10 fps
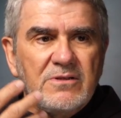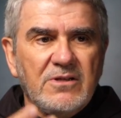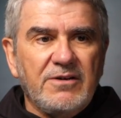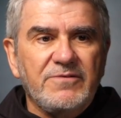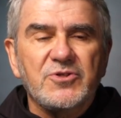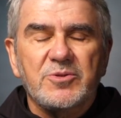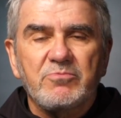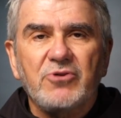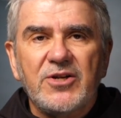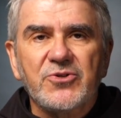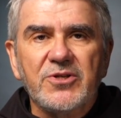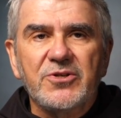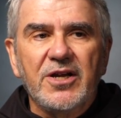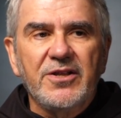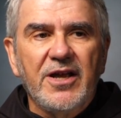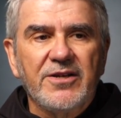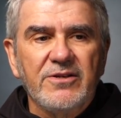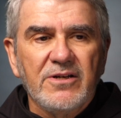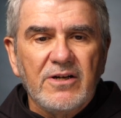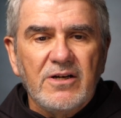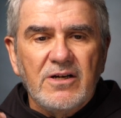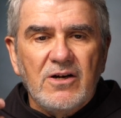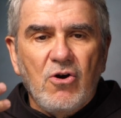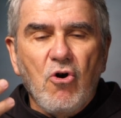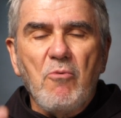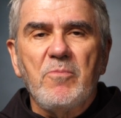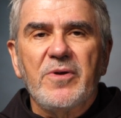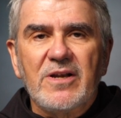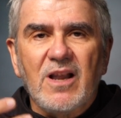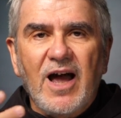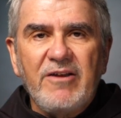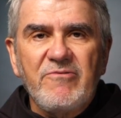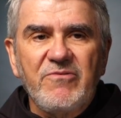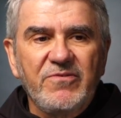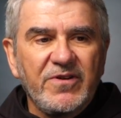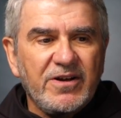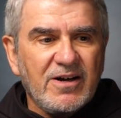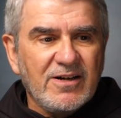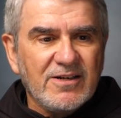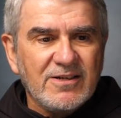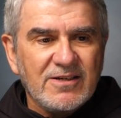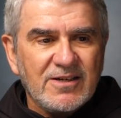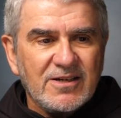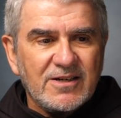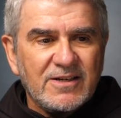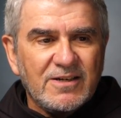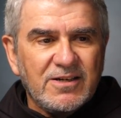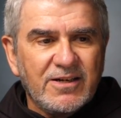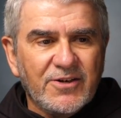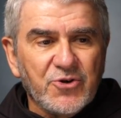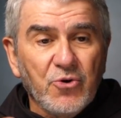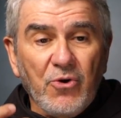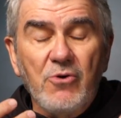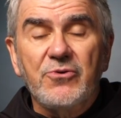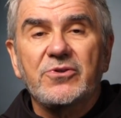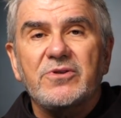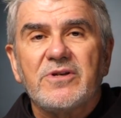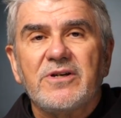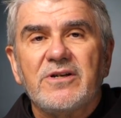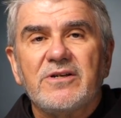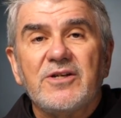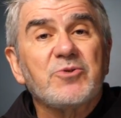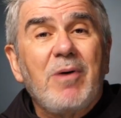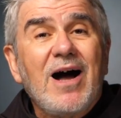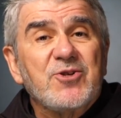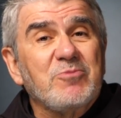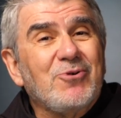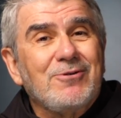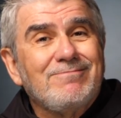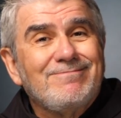love is present, and that hope and life and growth is possible.